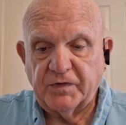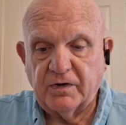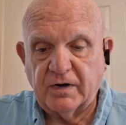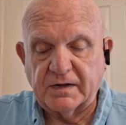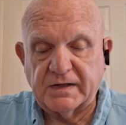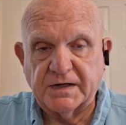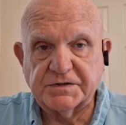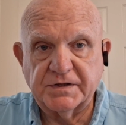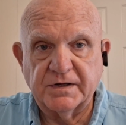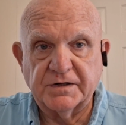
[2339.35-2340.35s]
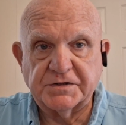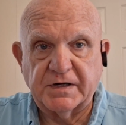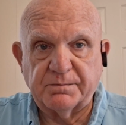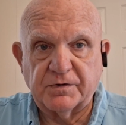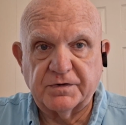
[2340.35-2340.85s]
All right, that's the end of
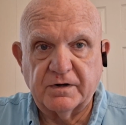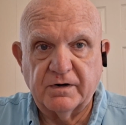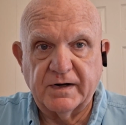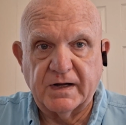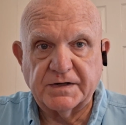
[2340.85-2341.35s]
chapter 30.